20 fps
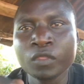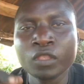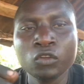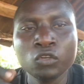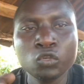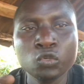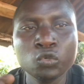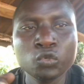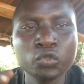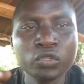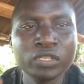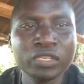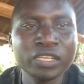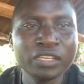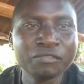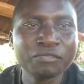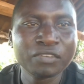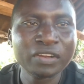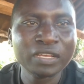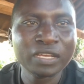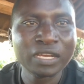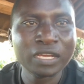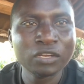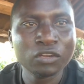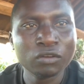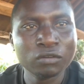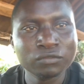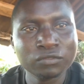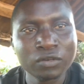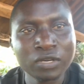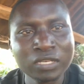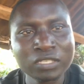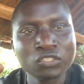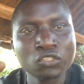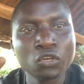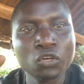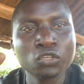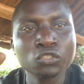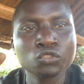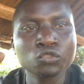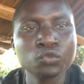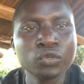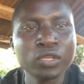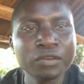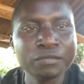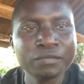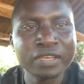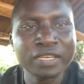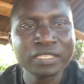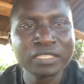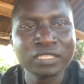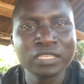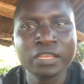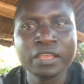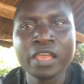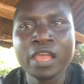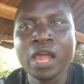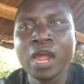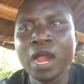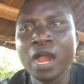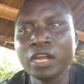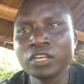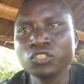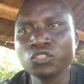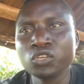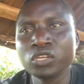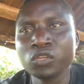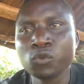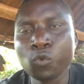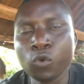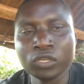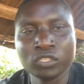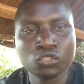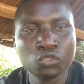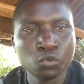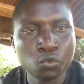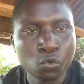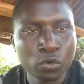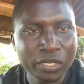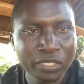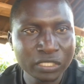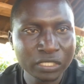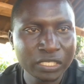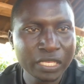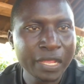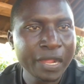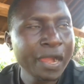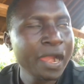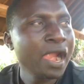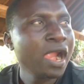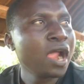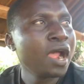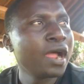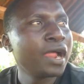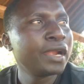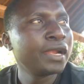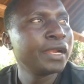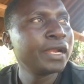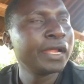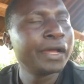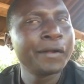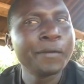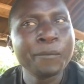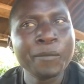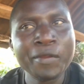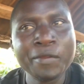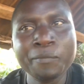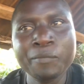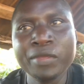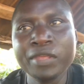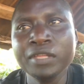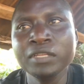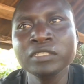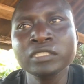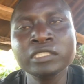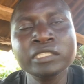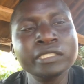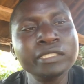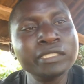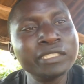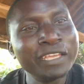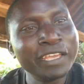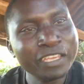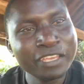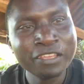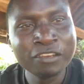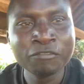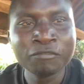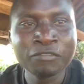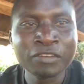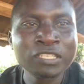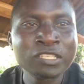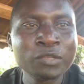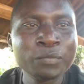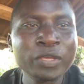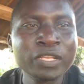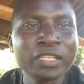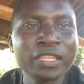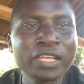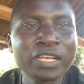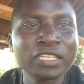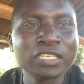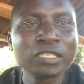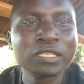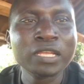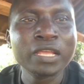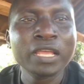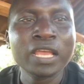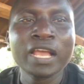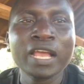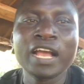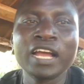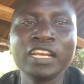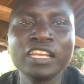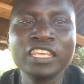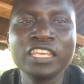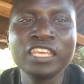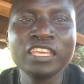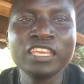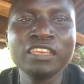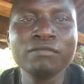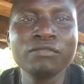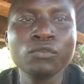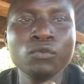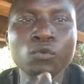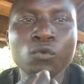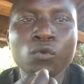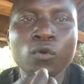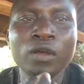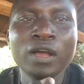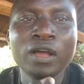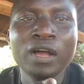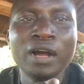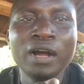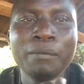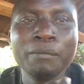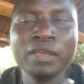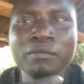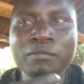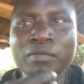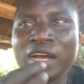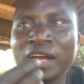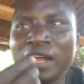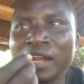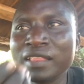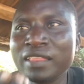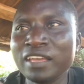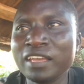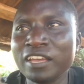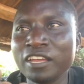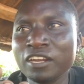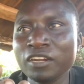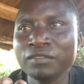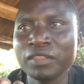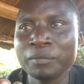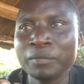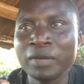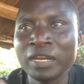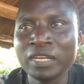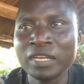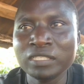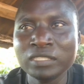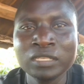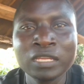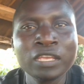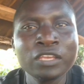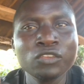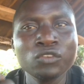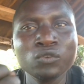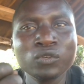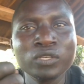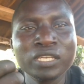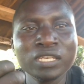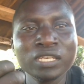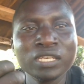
do different kind of works or to invest actually what you want, and maybe the investment that can give you maybe at the end of the month you get